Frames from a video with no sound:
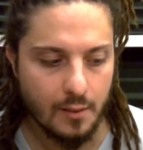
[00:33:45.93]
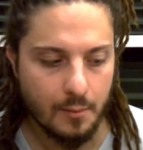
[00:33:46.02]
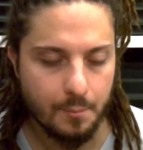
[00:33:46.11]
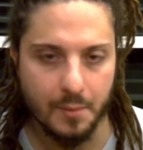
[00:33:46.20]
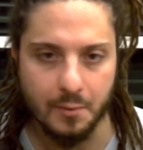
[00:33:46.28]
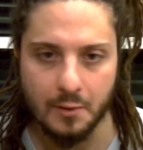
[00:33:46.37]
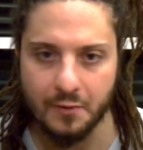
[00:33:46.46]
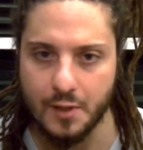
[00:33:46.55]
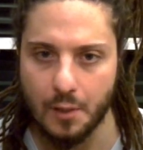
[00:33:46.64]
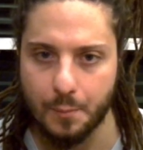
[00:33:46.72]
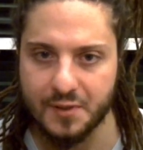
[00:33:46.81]
people of
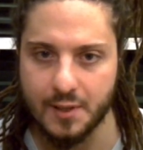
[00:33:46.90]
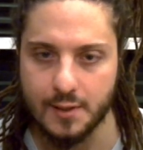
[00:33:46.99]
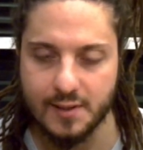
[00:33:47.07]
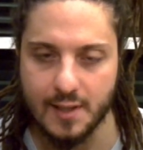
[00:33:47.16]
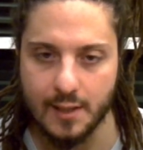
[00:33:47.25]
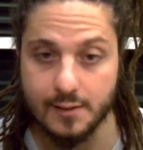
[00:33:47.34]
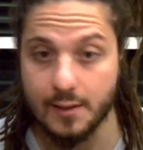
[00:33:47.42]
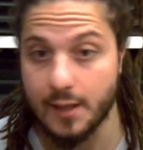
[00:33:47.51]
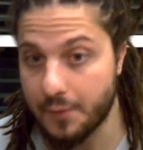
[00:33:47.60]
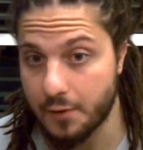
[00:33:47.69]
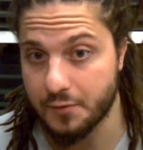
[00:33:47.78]
the opposite sex and
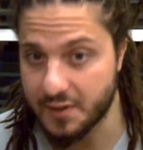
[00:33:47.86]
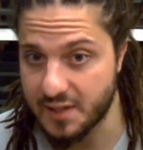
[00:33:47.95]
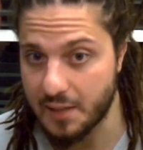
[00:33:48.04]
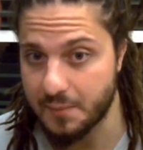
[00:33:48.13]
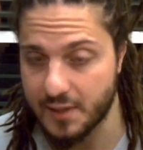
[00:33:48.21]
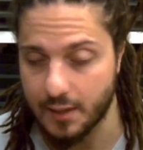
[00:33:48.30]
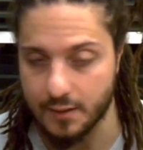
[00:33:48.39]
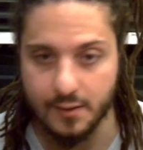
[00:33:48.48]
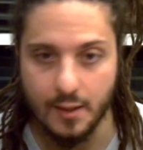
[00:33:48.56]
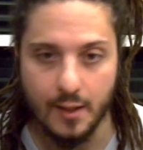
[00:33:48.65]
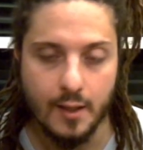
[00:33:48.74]
even of the same sex,
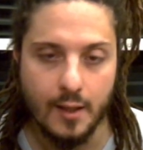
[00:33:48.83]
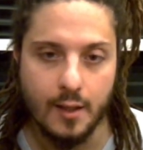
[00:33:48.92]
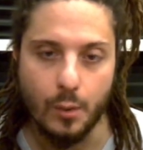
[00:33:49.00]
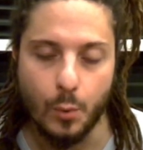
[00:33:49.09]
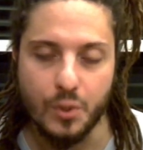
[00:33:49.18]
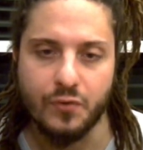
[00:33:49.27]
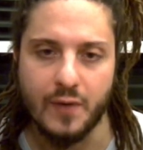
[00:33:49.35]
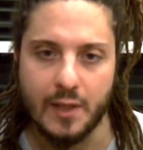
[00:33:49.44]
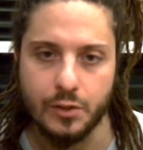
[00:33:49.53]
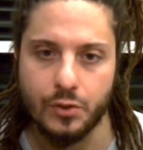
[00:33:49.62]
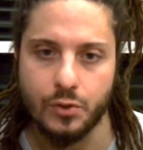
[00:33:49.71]
which
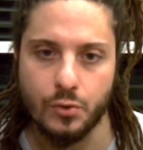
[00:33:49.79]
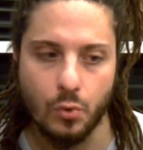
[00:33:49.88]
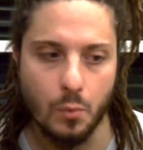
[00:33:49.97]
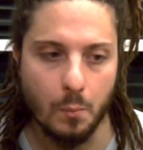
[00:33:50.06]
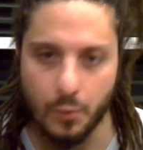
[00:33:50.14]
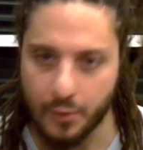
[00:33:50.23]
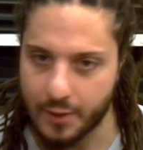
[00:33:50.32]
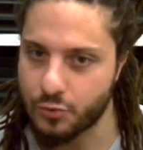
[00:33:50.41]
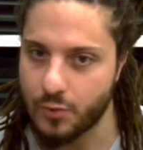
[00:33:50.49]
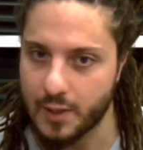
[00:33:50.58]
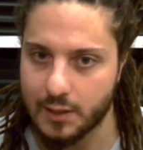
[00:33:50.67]
find you more
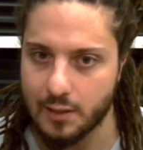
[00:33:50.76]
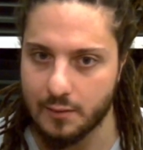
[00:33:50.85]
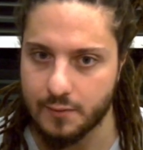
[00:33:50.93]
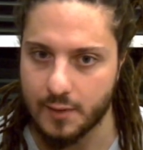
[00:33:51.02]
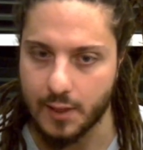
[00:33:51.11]
attractive.